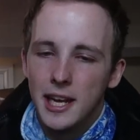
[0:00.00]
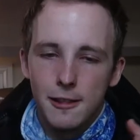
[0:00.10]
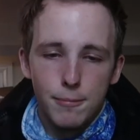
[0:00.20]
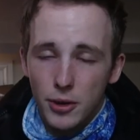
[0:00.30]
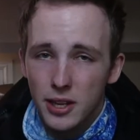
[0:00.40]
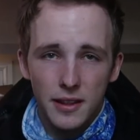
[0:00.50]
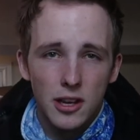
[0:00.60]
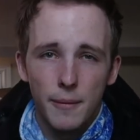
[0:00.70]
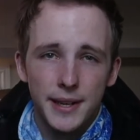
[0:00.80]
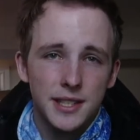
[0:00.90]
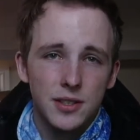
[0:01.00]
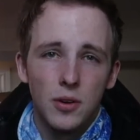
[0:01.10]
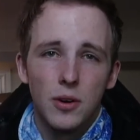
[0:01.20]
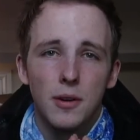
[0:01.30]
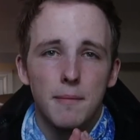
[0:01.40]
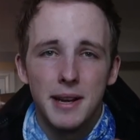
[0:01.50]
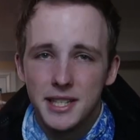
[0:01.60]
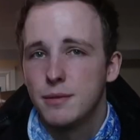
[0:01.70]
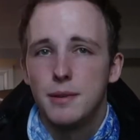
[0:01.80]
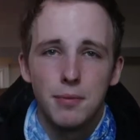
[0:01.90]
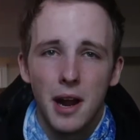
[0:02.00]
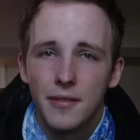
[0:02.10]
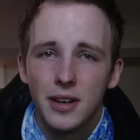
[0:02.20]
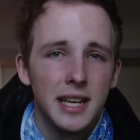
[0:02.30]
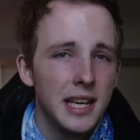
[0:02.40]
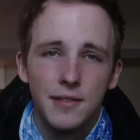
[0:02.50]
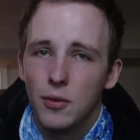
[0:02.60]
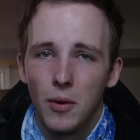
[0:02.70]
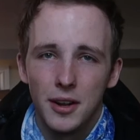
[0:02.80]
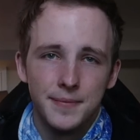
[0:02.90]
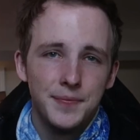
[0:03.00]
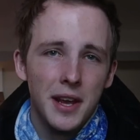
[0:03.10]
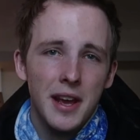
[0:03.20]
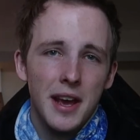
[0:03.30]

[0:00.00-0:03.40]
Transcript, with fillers: Either put it in the comments or message me privately, either one.